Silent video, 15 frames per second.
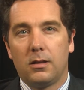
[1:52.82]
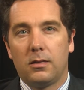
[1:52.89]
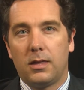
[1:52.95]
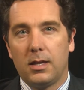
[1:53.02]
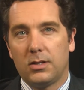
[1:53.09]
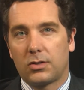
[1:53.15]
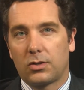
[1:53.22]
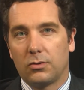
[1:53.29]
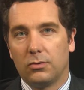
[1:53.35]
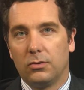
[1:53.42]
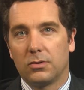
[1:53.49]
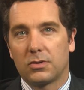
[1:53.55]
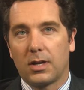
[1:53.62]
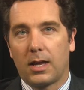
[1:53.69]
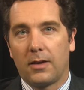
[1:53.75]
These
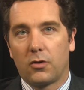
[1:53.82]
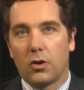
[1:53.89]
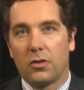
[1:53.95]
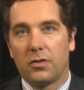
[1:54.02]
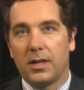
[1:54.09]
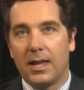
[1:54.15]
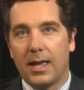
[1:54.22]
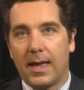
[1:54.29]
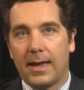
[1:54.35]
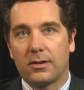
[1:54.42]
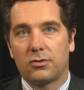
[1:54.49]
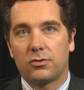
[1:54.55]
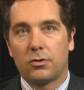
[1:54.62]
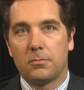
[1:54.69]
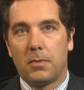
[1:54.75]
schools have gone the
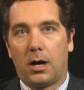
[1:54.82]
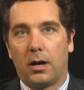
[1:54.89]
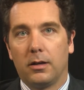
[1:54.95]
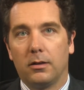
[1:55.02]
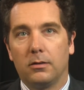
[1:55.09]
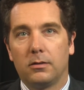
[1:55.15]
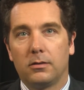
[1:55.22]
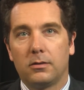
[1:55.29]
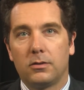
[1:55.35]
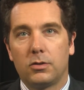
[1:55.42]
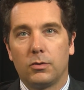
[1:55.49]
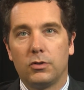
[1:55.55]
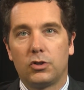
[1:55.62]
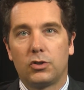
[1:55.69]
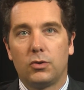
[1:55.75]
extra mile
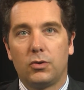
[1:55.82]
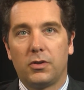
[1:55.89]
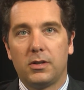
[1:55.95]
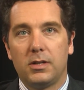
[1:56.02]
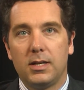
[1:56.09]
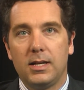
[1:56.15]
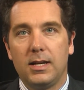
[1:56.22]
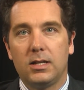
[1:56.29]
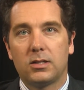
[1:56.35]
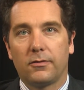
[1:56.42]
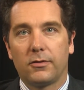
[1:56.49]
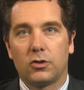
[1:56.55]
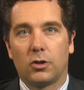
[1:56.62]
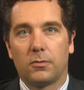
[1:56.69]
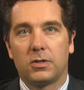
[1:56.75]
to ensure the needs of
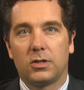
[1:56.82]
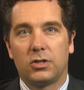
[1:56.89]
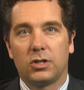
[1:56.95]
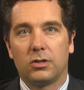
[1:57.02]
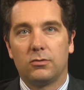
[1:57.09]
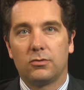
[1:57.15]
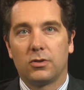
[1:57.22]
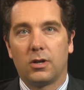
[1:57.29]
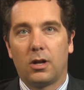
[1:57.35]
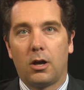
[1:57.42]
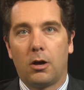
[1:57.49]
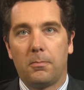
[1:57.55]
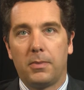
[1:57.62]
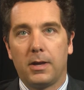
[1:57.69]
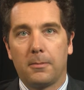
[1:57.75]
adopted children
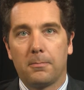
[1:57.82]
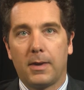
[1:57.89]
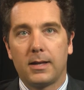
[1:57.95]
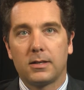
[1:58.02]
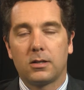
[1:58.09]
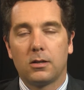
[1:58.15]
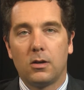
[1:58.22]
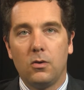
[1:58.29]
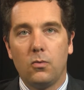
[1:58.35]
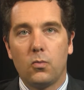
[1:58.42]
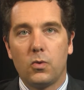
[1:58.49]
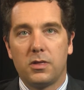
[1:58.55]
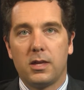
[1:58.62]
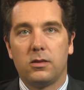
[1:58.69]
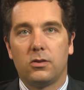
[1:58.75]
are being met
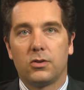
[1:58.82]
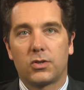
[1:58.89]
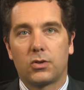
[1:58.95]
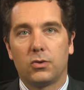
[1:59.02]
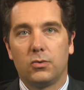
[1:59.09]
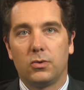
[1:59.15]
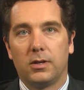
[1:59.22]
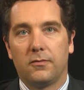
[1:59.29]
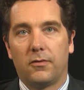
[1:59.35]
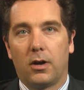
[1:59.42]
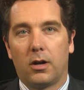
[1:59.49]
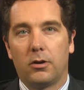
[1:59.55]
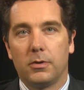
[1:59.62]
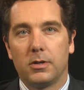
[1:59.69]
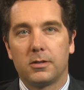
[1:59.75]
within the school
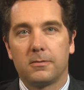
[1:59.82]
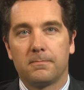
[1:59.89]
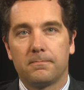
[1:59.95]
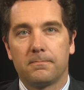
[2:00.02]
environment.